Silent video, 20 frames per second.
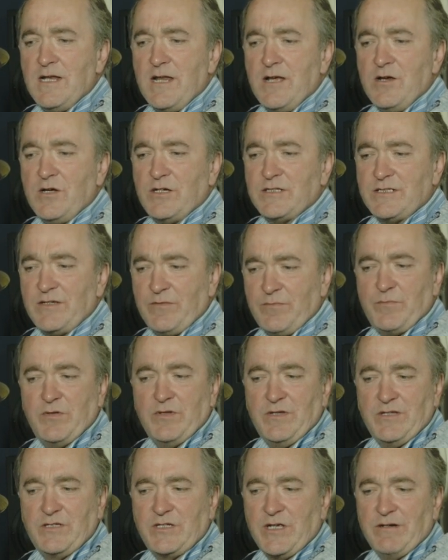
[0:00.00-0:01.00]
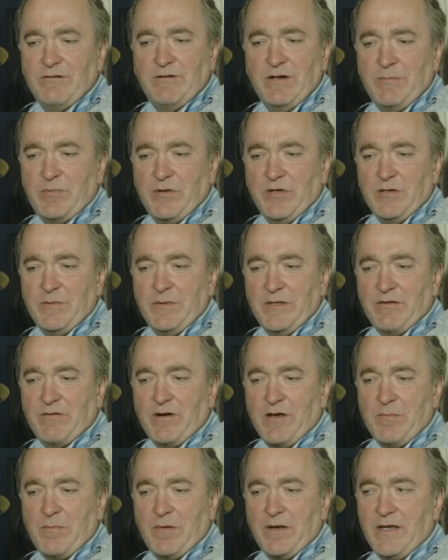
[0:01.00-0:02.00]
no, because you put you generally put them in the
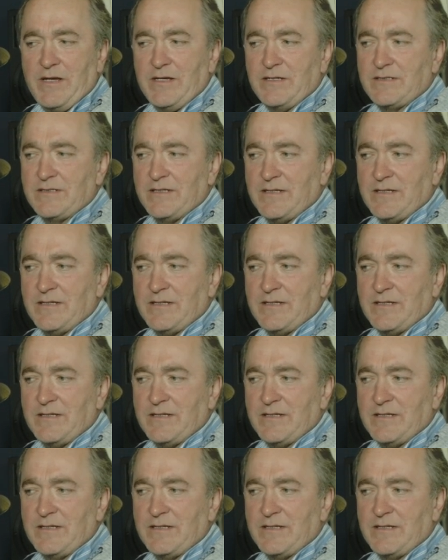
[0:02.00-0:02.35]
right place,